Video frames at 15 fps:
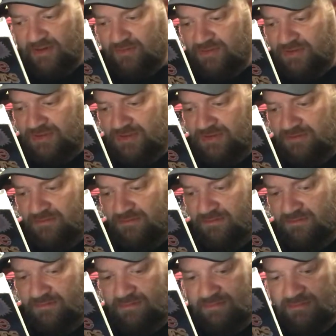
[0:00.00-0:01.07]
was,
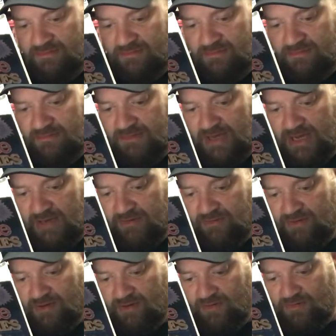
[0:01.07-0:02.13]
I don't
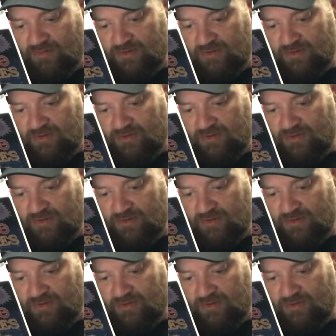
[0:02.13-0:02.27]
know,